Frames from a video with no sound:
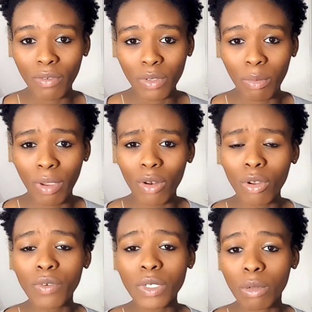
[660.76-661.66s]
tough to bear,
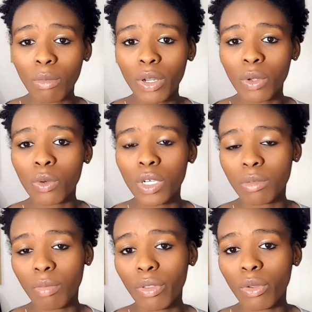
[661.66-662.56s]
look for somebody who
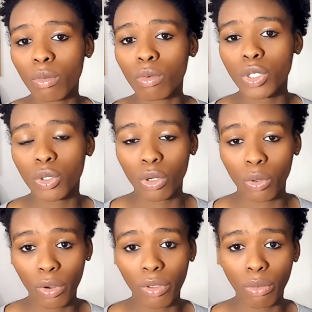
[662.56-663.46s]
has been through what you're
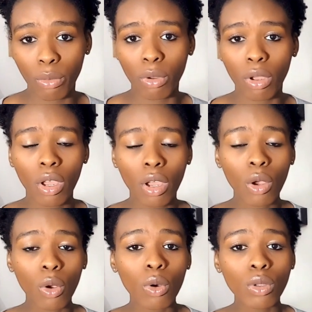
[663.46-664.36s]
going through.
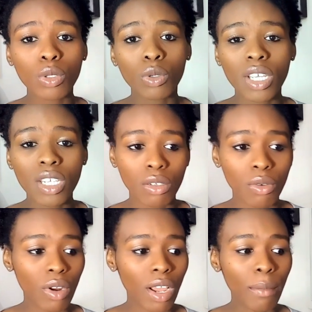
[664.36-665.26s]
Go to
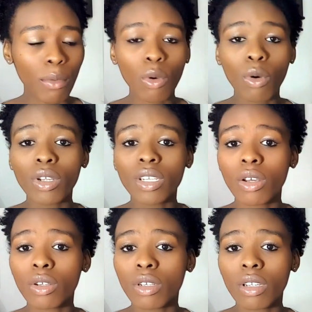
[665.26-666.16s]
Instagram, go
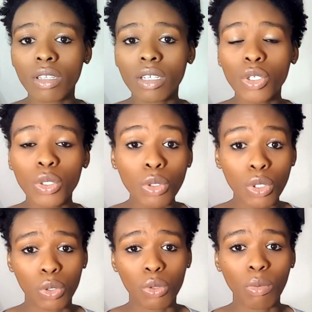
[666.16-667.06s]
on
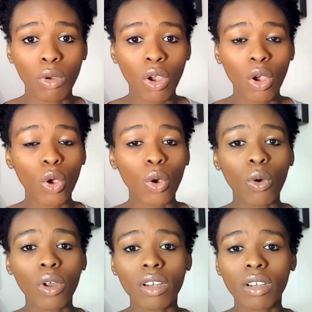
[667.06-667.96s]
YouTube,
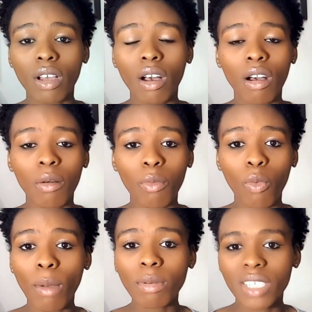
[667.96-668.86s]
go on
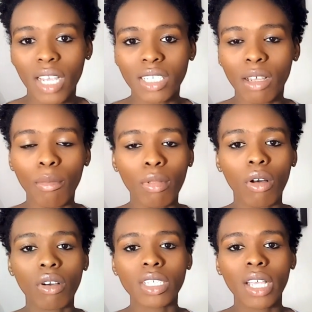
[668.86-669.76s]
websites and
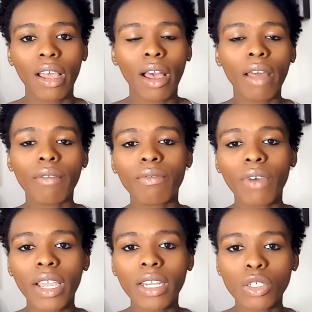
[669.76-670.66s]
blogs, and
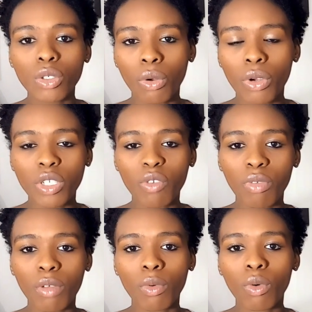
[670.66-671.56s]
find stories
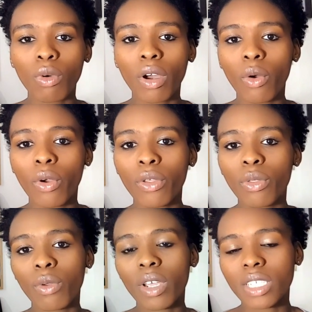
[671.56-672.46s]
of people who are
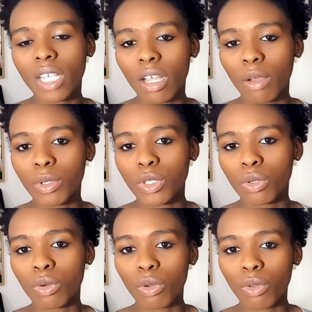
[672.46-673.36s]
going through exactly
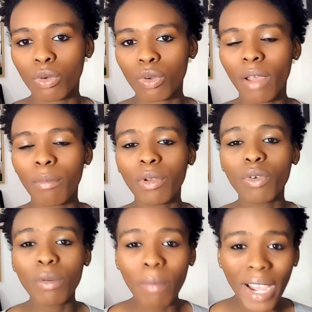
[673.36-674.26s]
what you go through, and
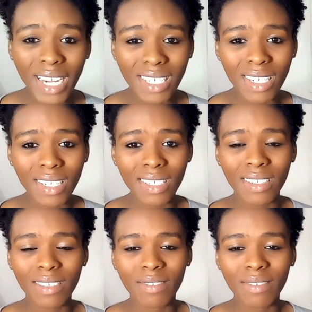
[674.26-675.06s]
be reminded